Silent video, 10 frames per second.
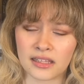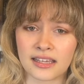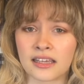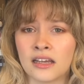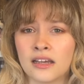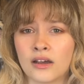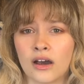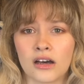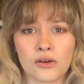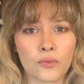Like
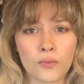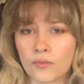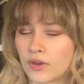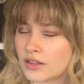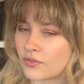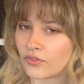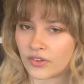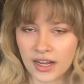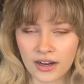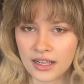it's
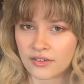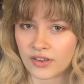very,